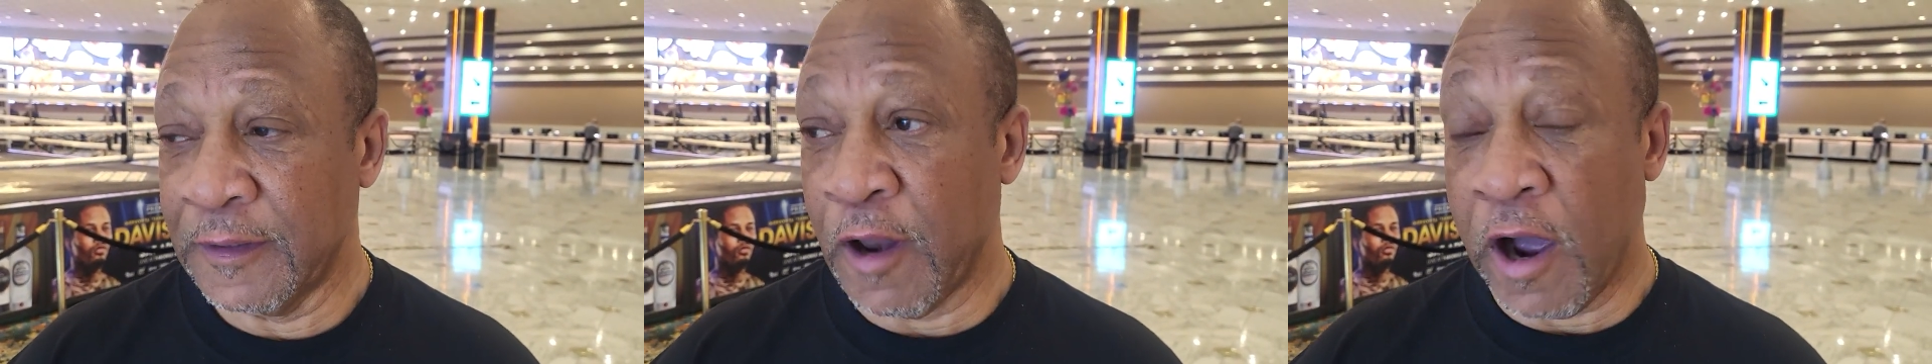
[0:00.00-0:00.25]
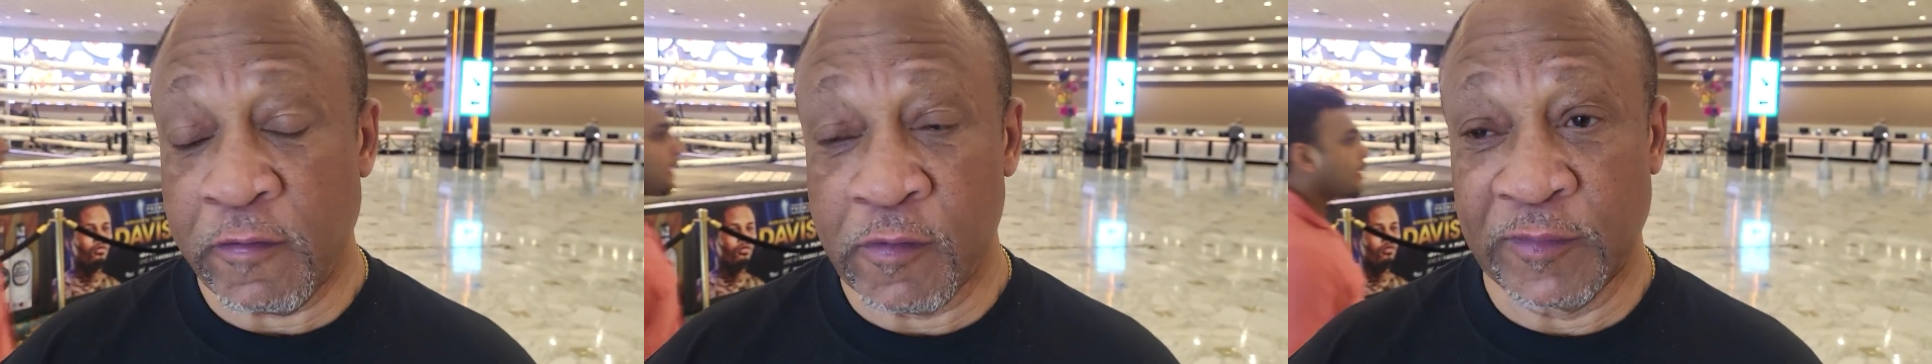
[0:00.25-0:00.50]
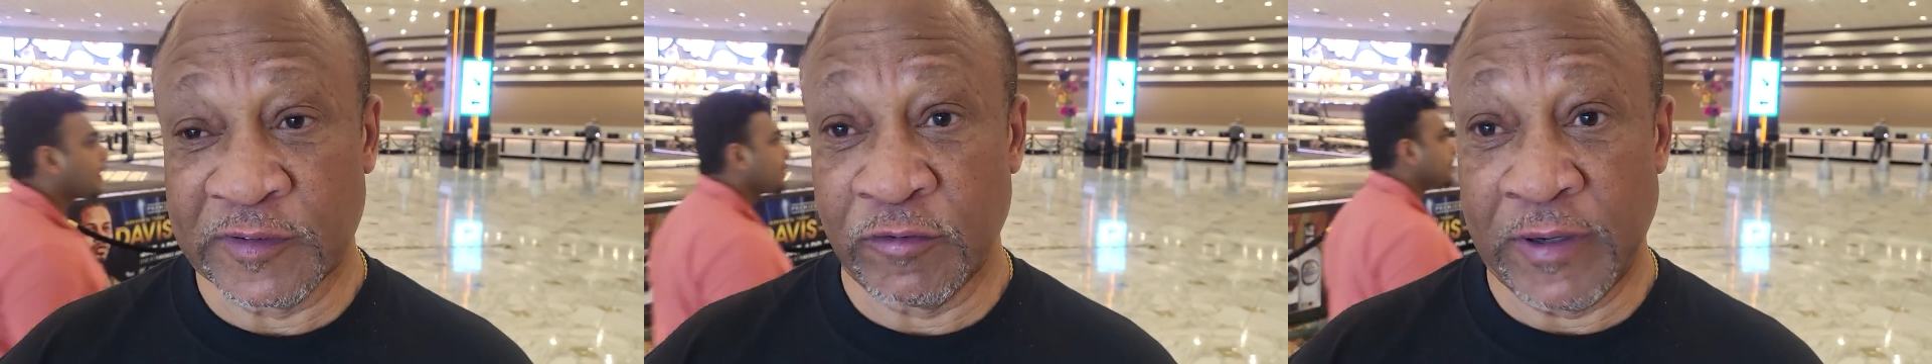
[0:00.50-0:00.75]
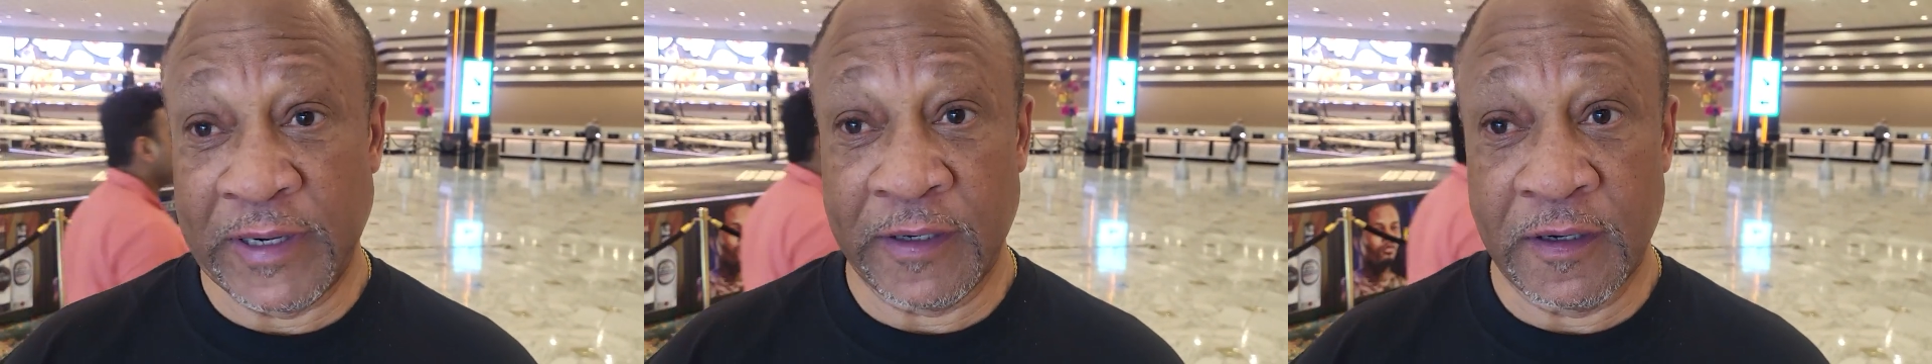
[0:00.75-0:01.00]
Lara was
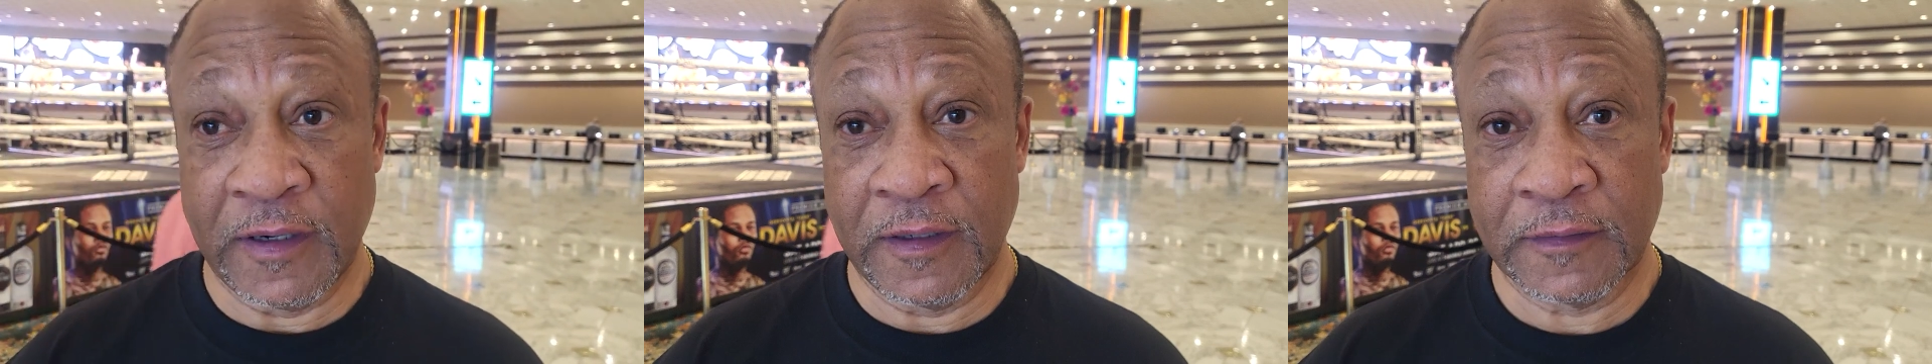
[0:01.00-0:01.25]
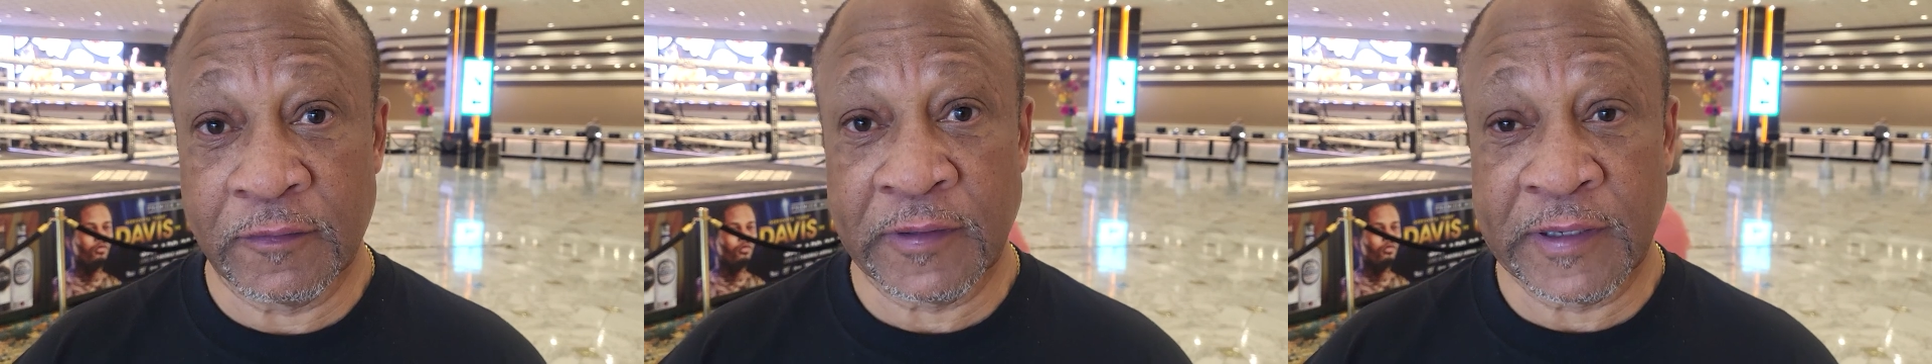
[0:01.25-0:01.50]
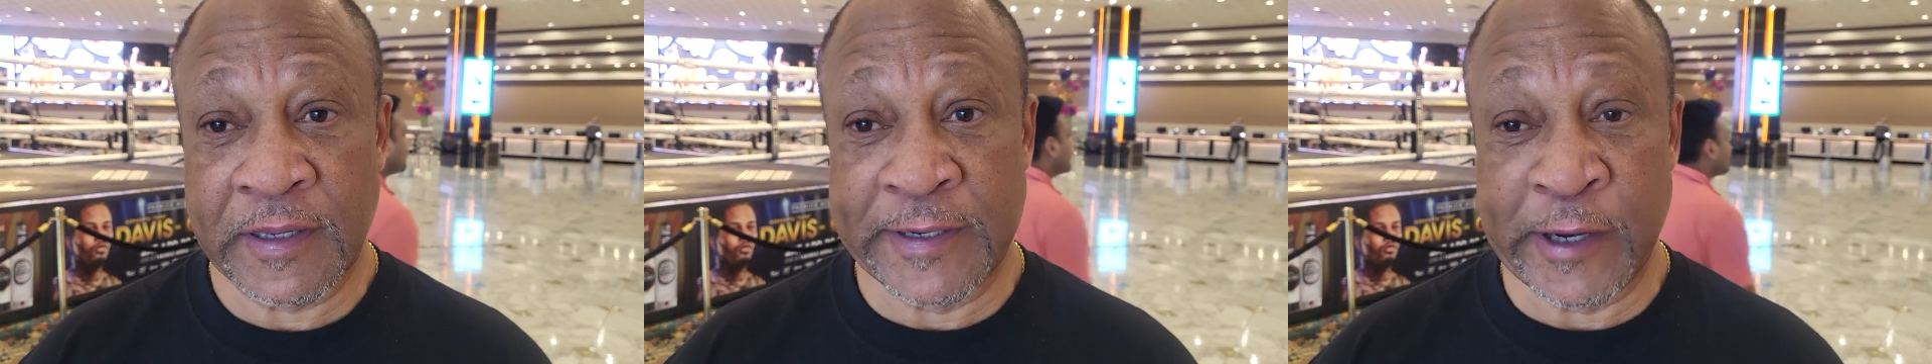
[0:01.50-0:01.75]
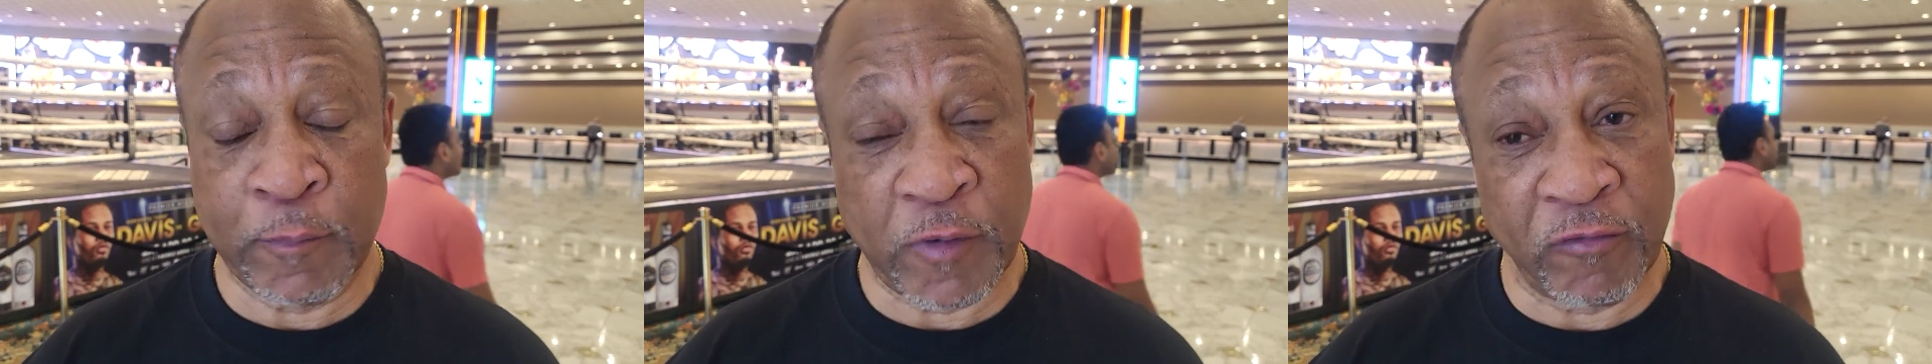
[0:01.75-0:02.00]
really good.
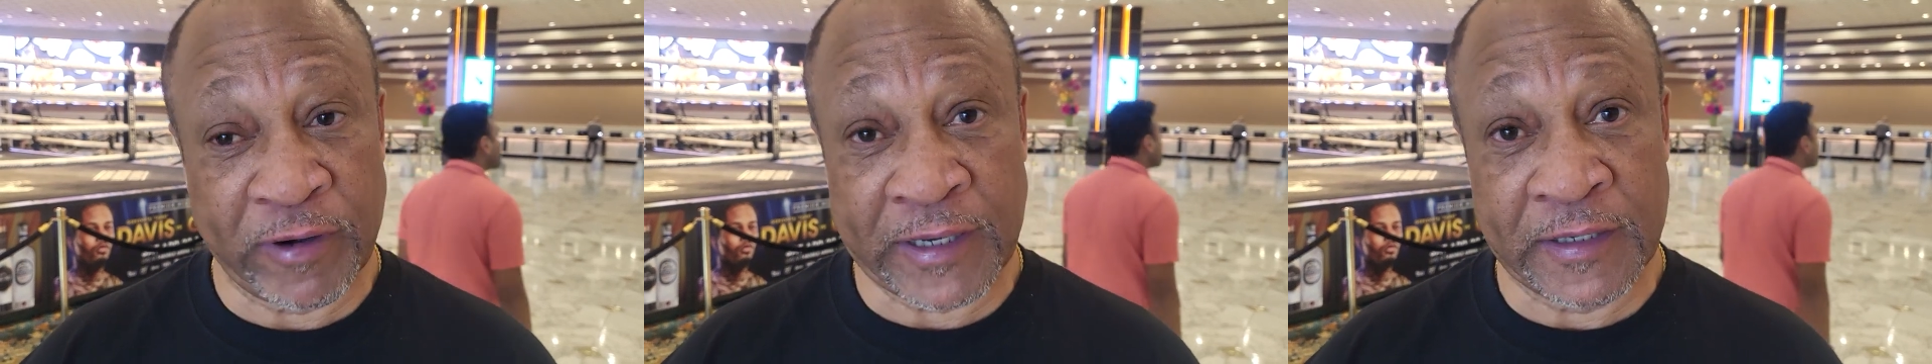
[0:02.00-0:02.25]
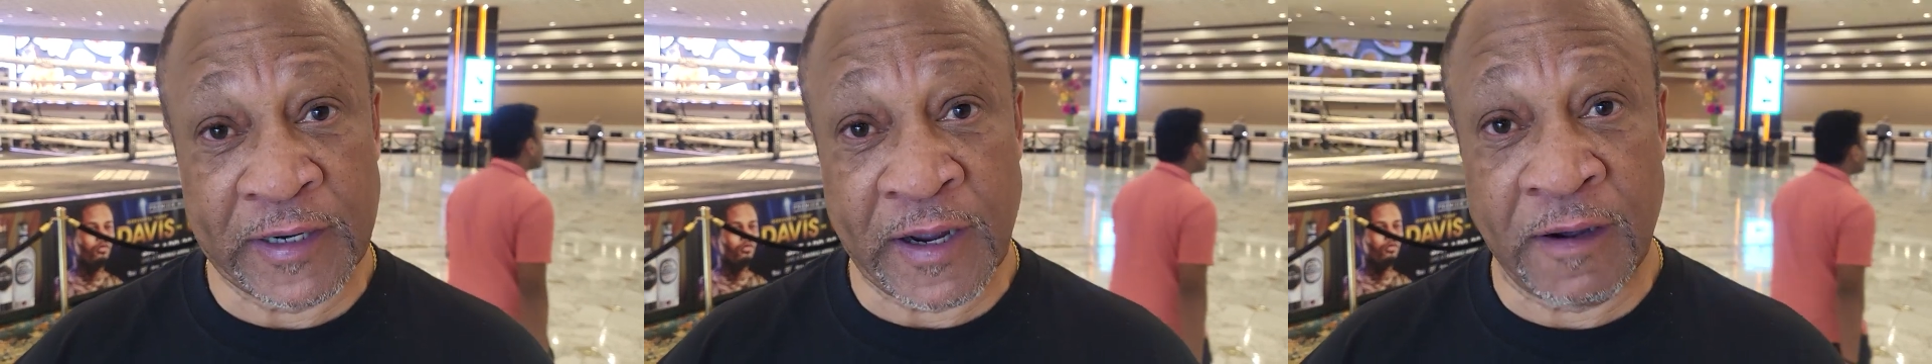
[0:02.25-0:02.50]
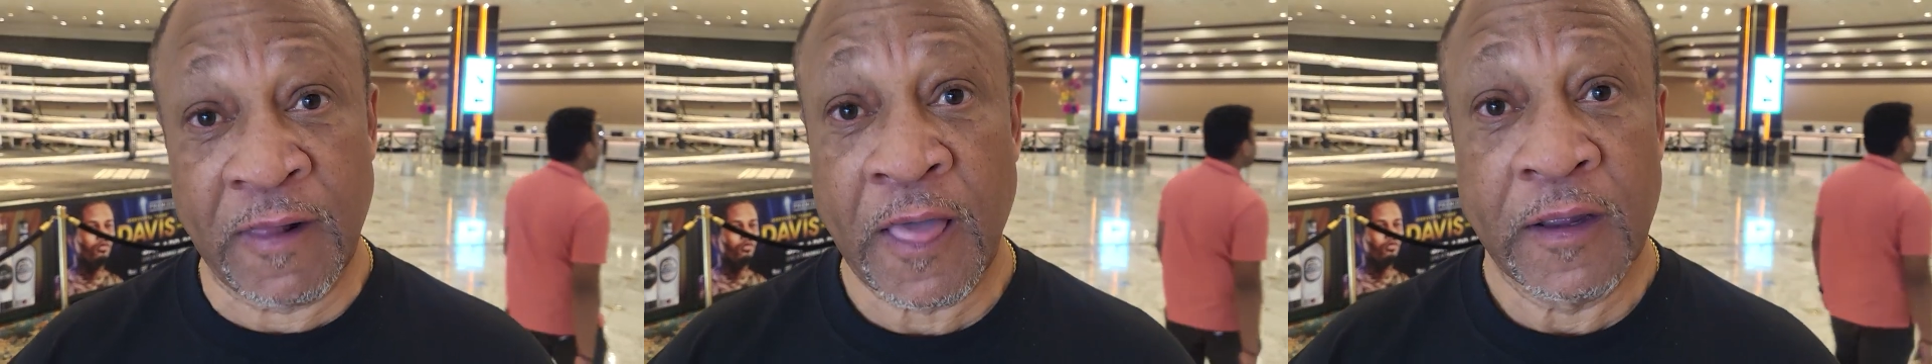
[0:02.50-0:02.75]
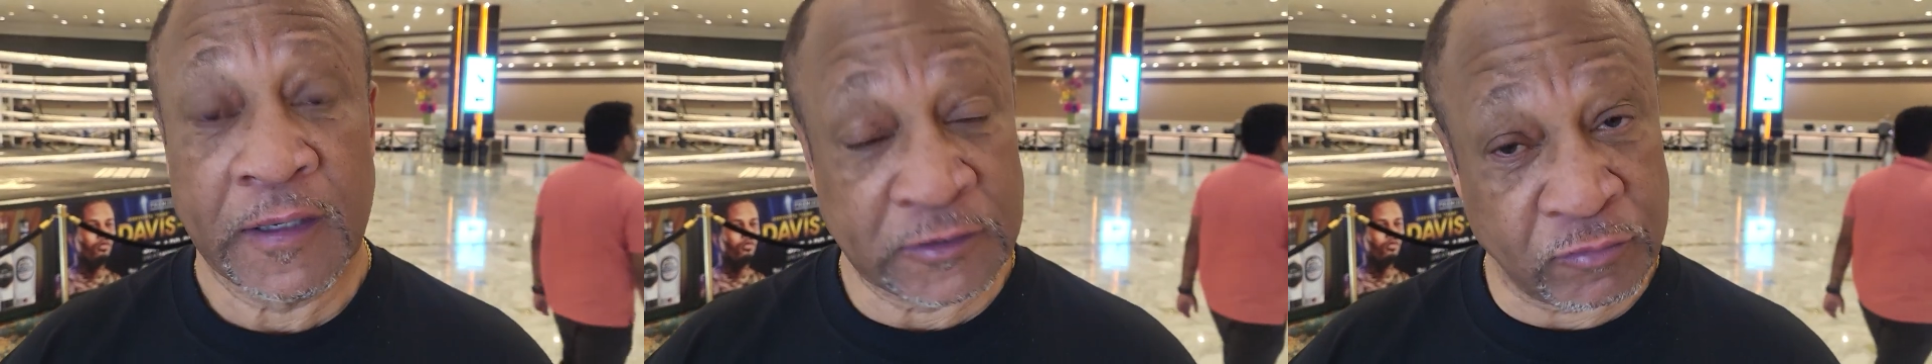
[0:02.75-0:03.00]
Guillermo Rigondeaux
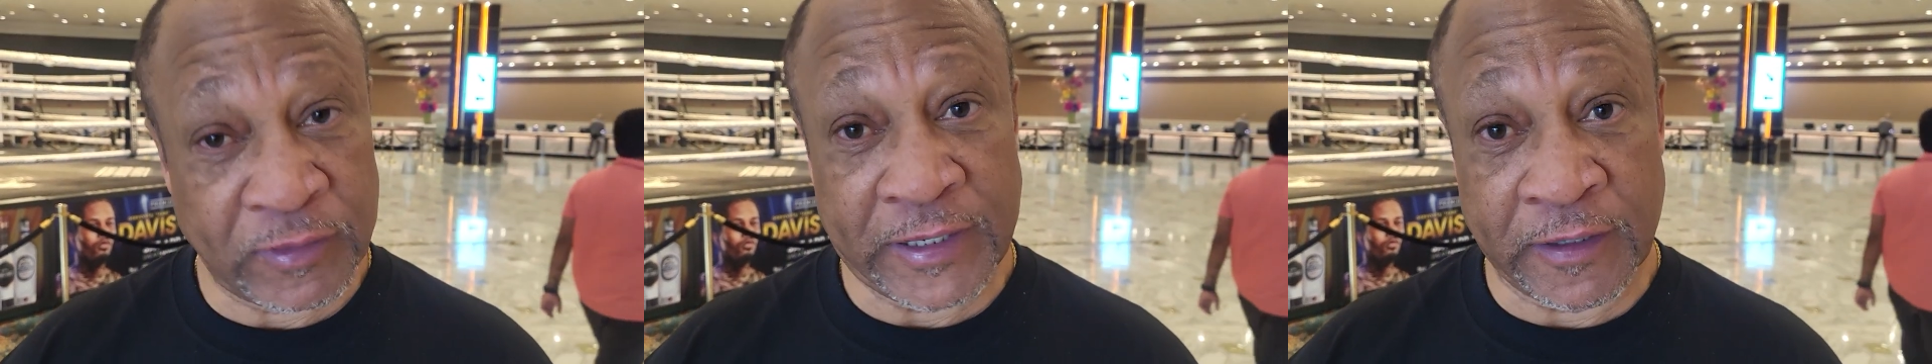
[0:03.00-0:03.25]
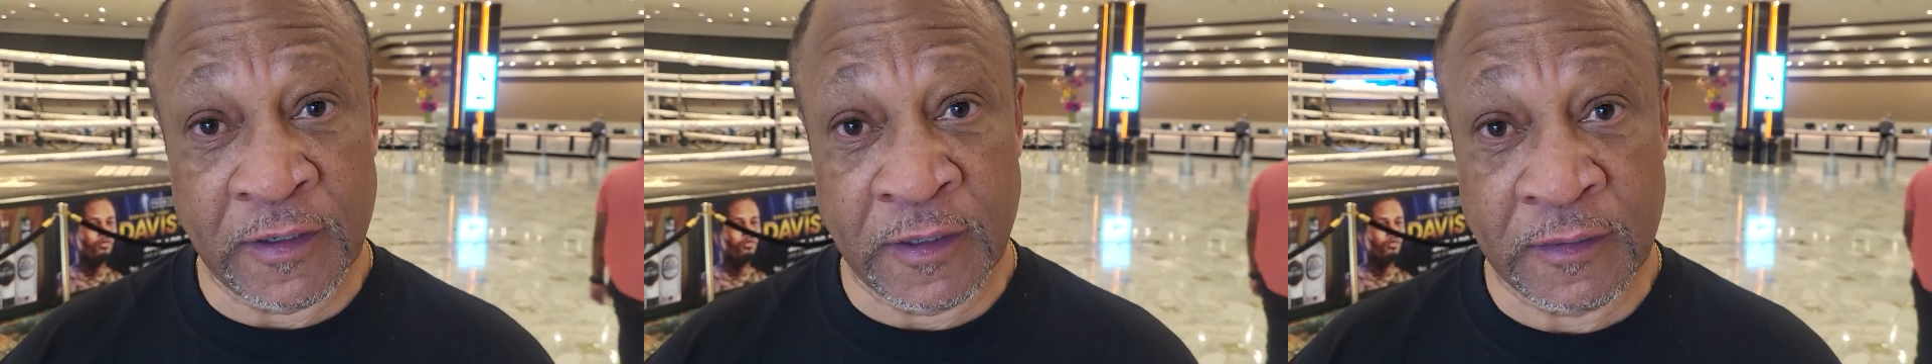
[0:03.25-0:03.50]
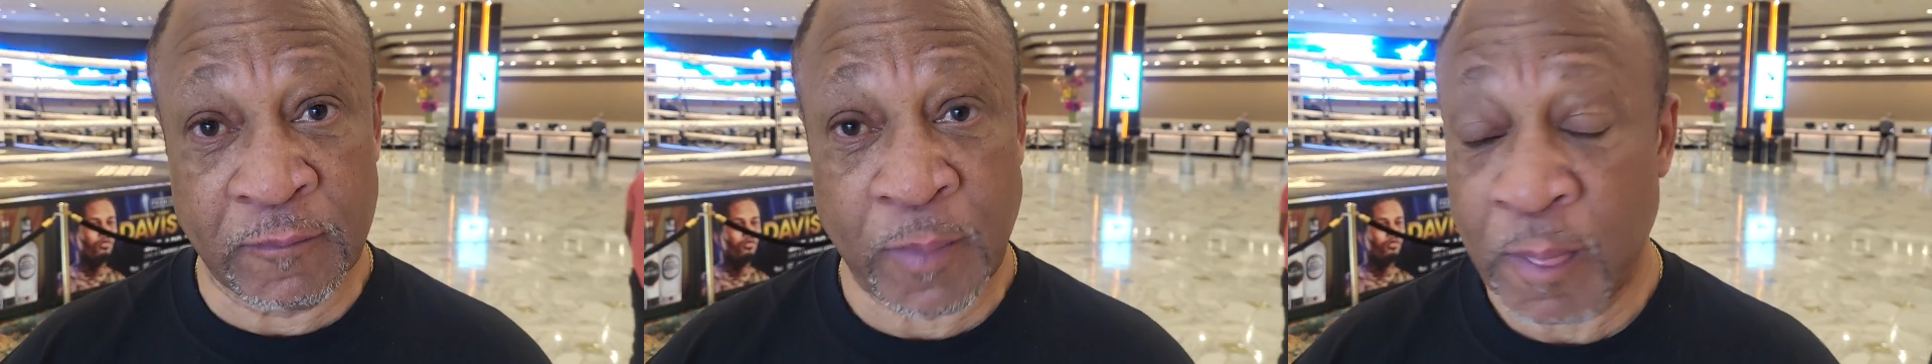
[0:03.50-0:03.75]
was really good.